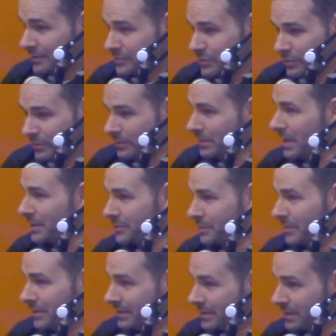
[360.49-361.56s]
so it allows
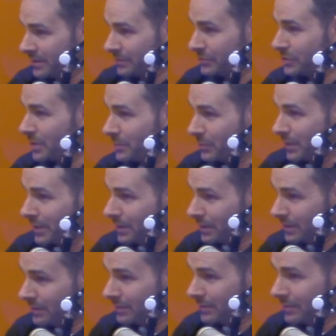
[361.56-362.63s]
me to kind of jump in
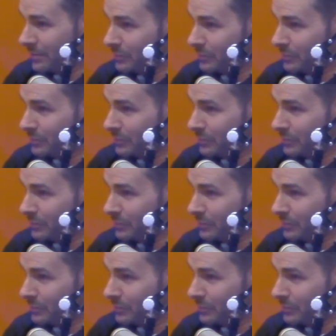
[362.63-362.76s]
and